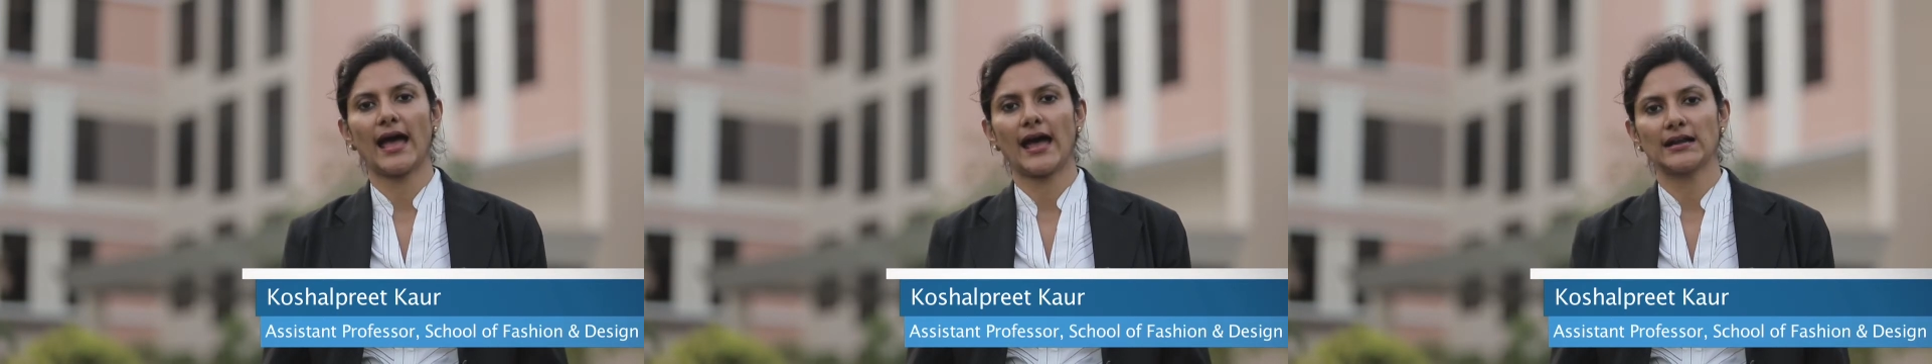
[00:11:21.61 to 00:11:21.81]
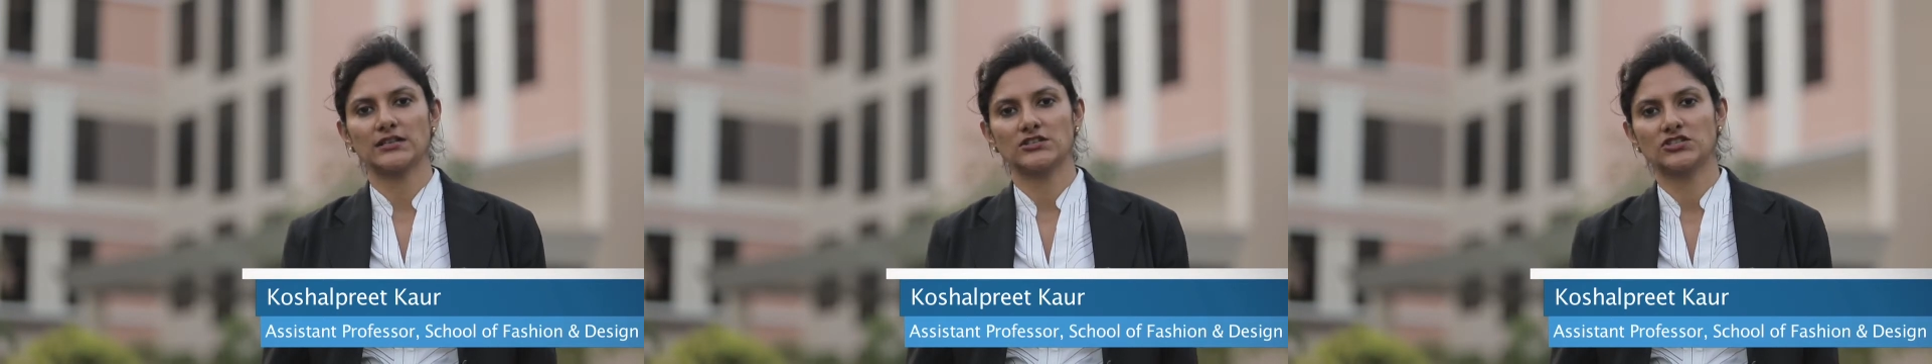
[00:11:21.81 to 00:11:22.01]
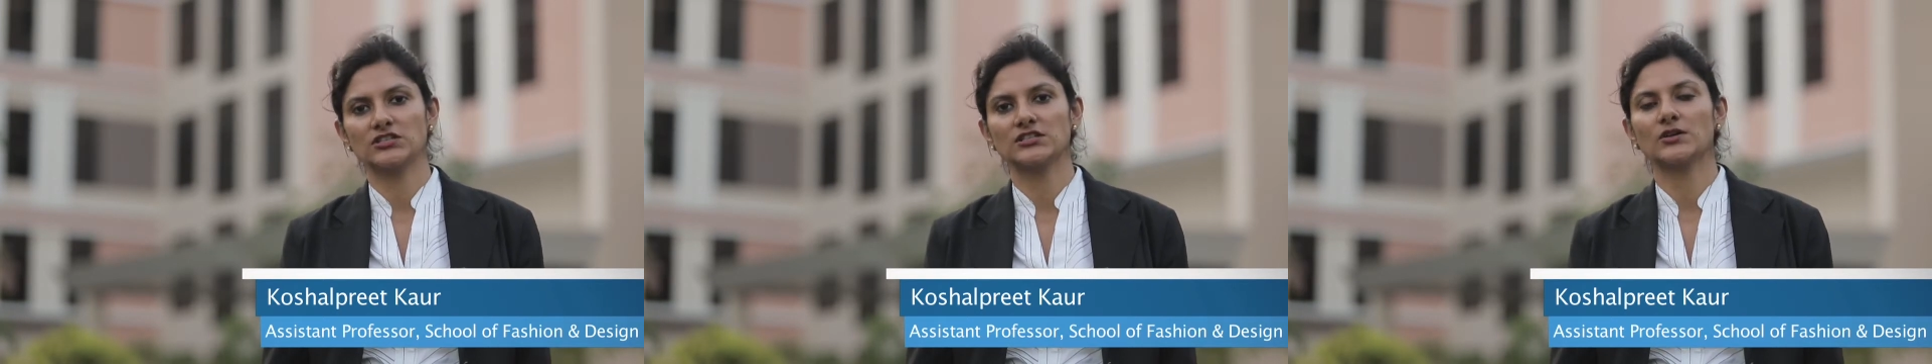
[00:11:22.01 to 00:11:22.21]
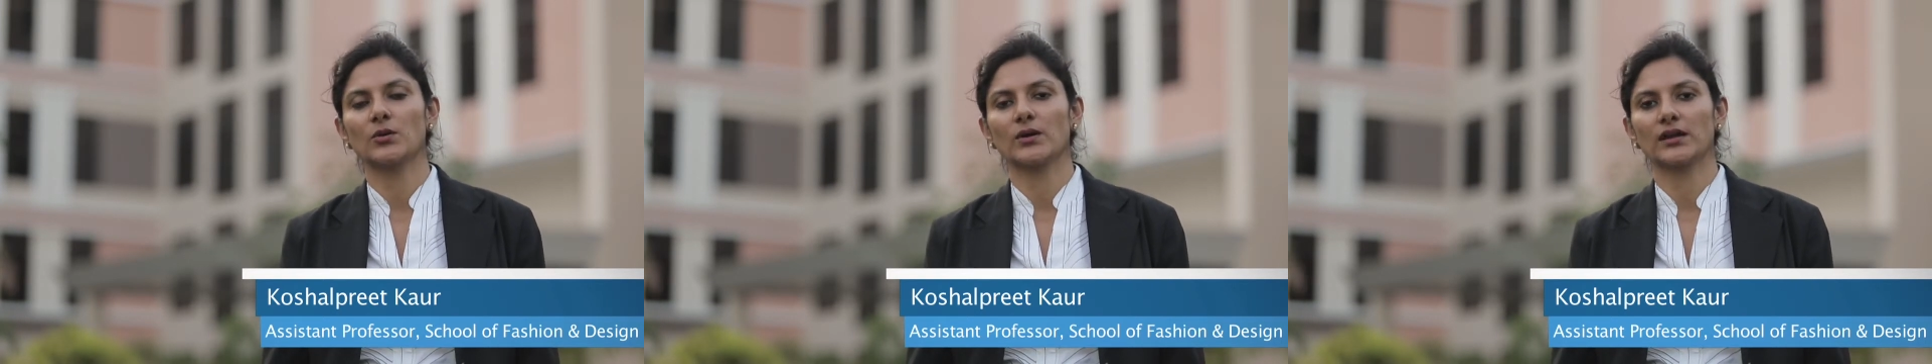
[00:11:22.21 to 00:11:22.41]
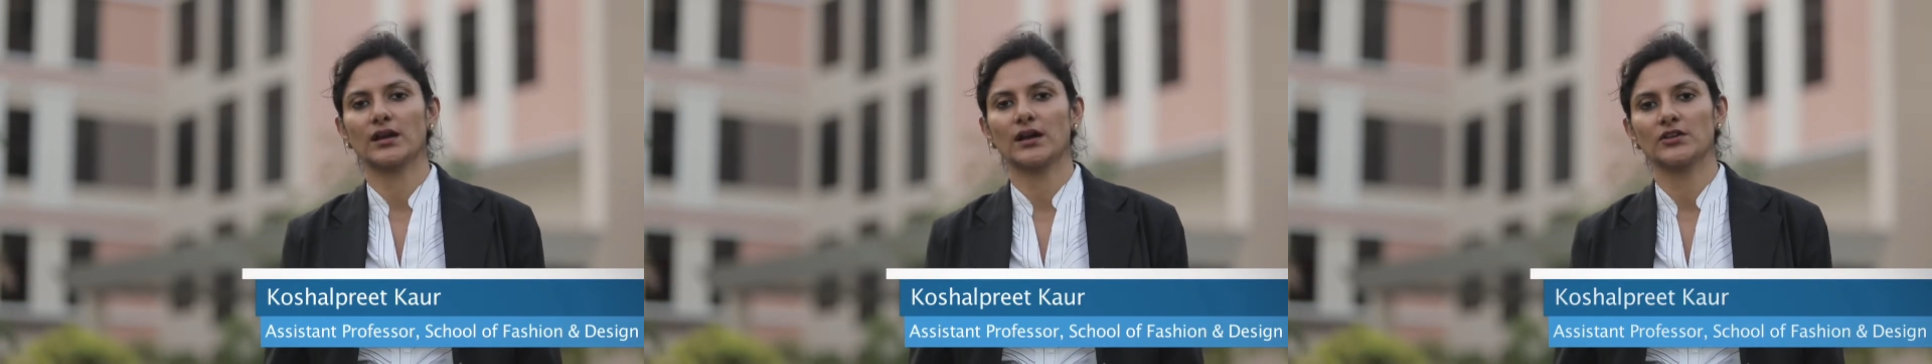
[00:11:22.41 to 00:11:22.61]
at GD
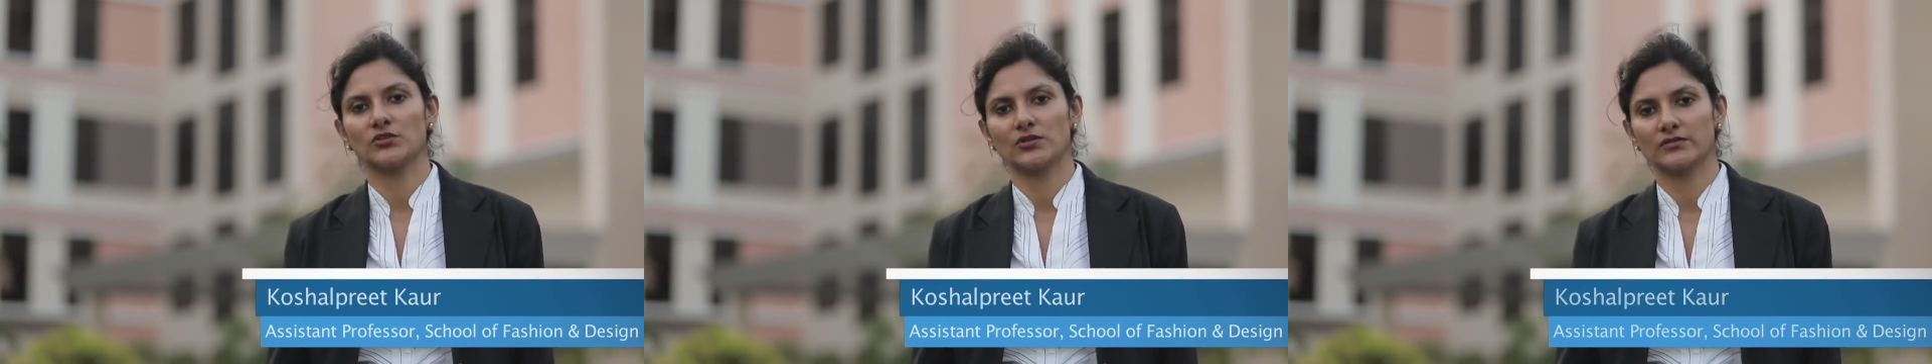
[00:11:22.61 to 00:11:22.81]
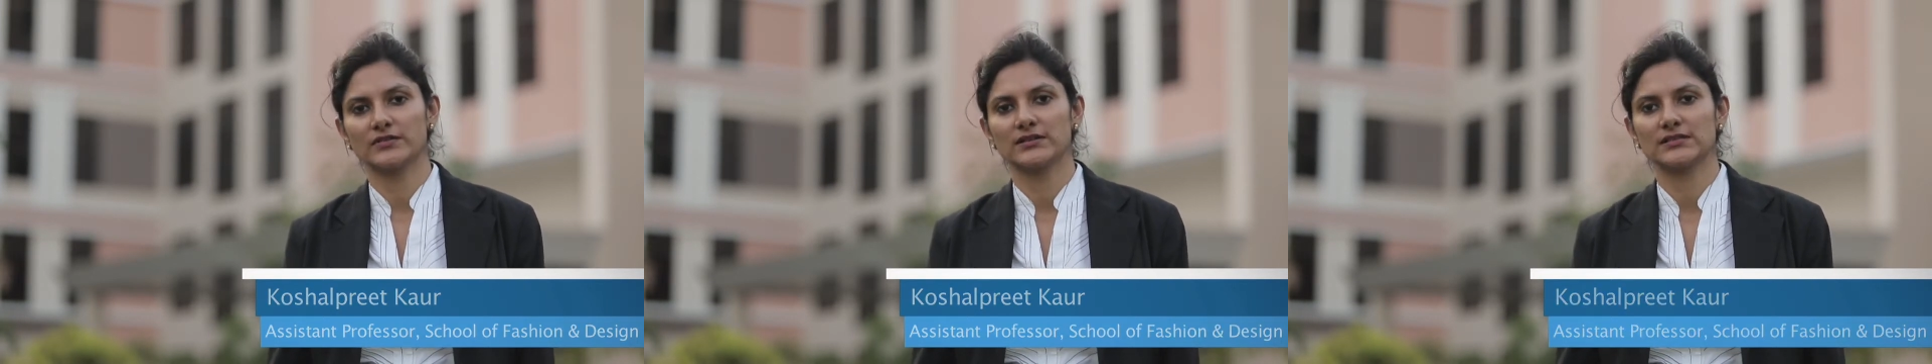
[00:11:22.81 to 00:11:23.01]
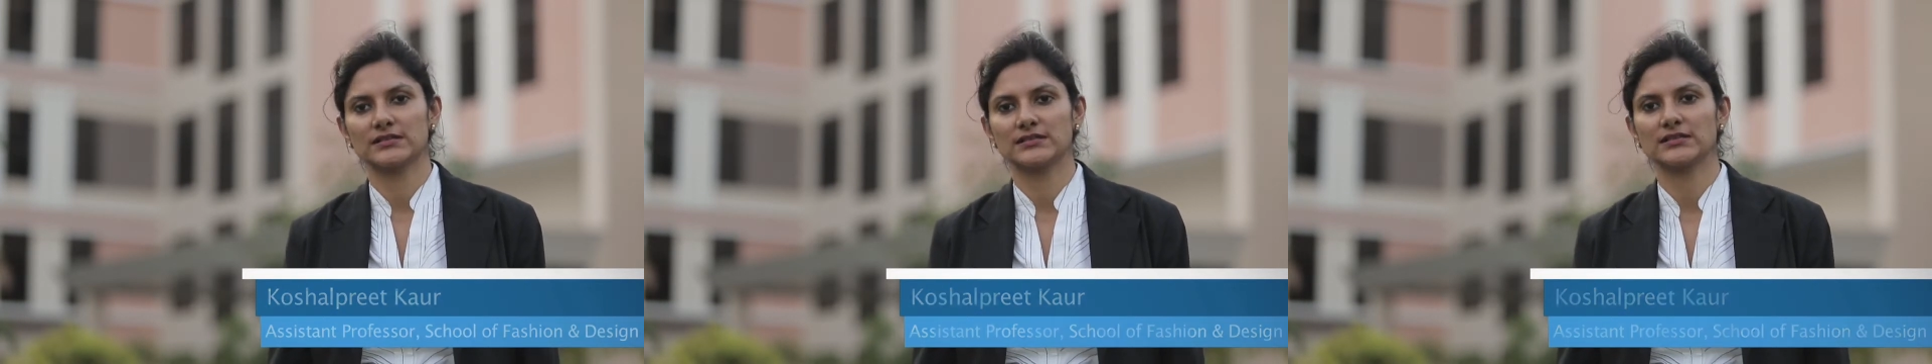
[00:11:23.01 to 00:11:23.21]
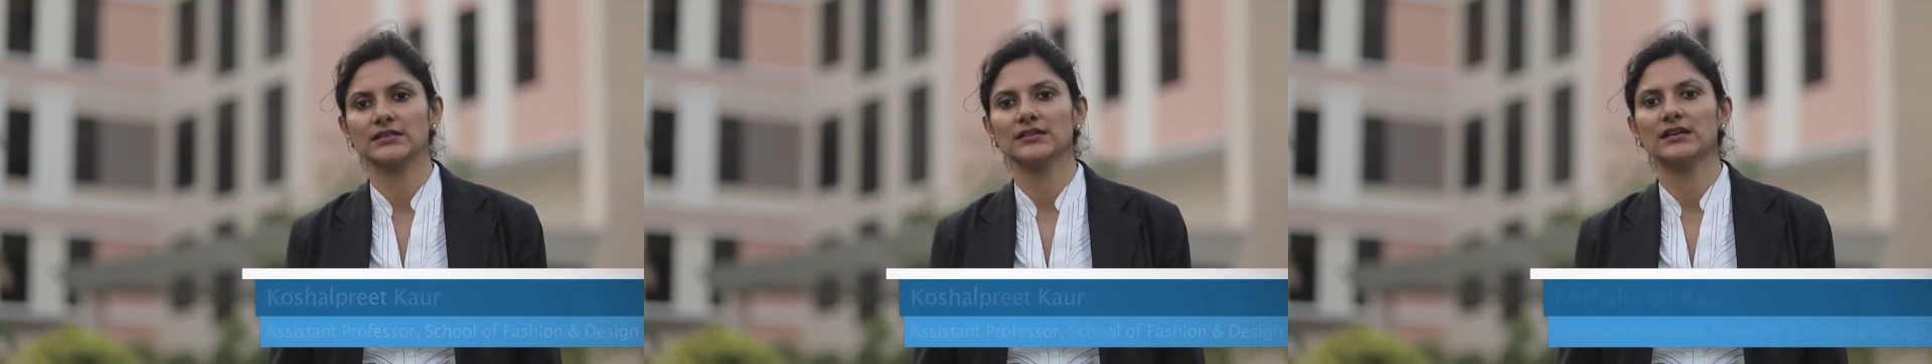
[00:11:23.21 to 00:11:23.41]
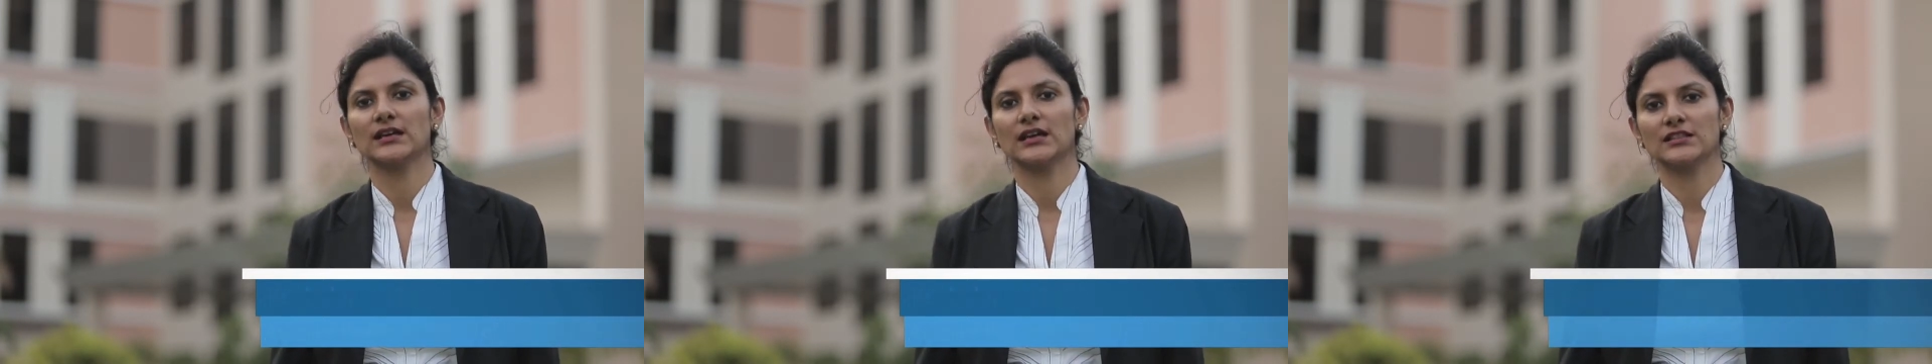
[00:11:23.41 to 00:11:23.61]
Goenka
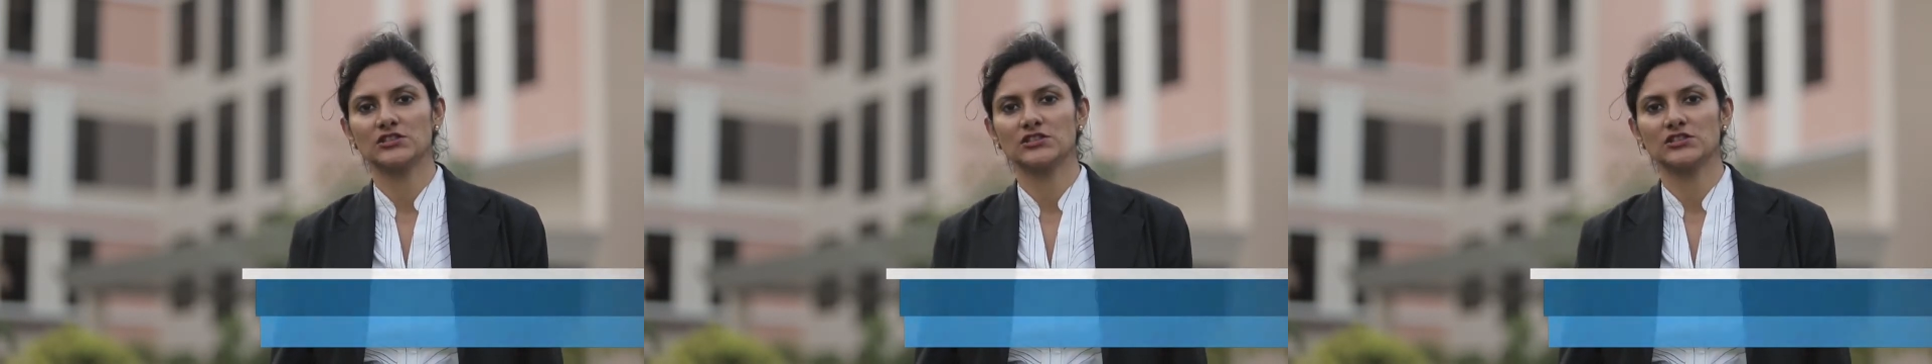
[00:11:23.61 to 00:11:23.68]
University